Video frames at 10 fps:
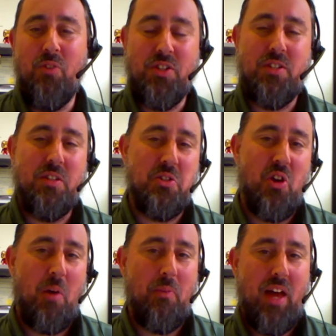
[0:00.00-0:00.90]
This is a
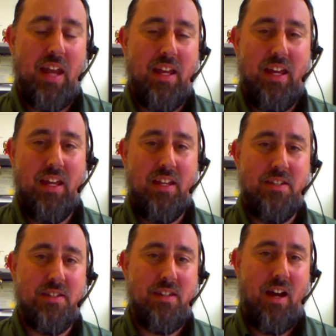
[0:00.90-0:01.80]
job that
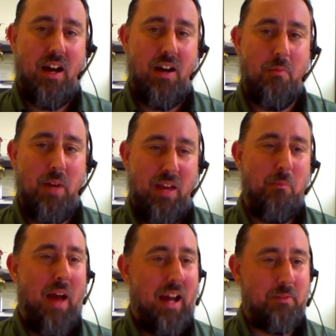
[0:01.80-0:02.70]
is
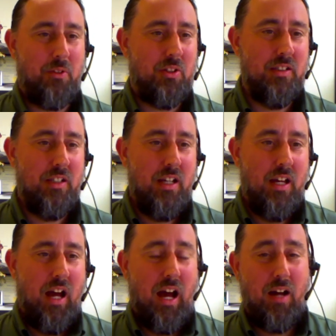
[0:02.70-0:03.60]
impactful.
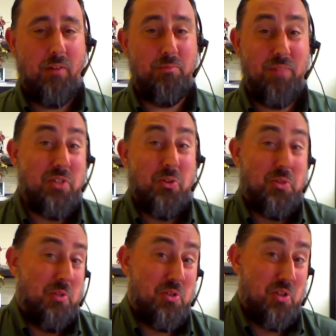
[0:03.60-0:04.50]
It's
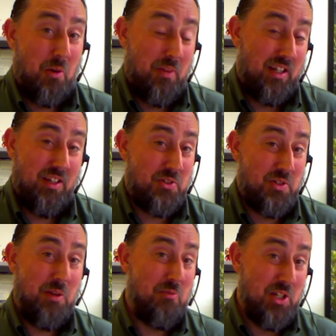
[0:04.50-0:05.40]
also a job that can
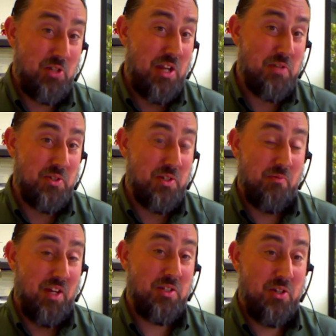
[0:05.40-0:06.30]
also be really stressful
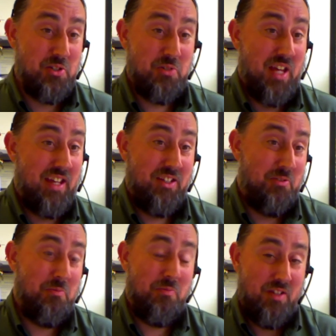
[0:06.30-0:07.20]
sometimes because
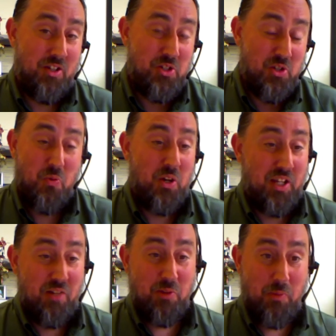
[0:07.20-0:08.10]
because you're
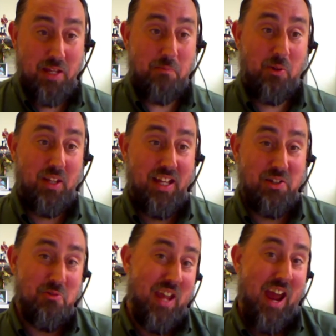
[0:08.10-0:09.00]
working with people
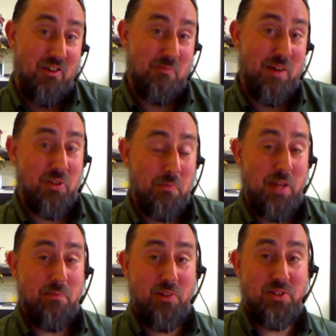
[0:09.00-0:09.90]
and you care about the
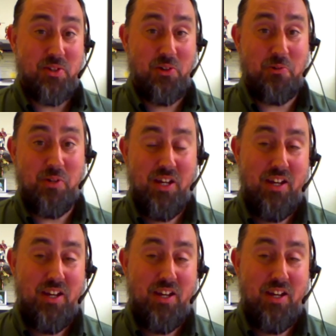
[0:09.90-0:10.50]
people, and so